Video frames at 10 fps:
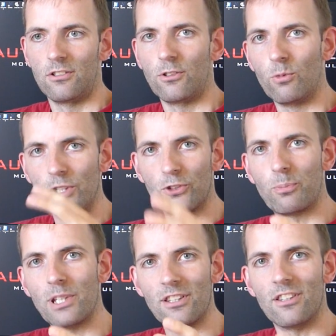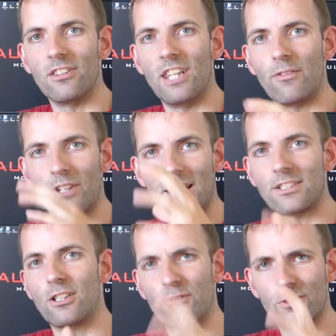the wheel spin never gets
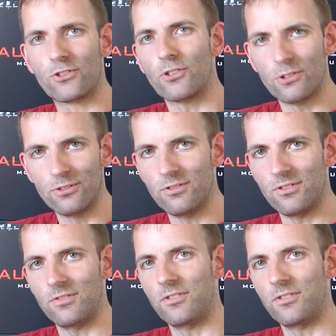out of control.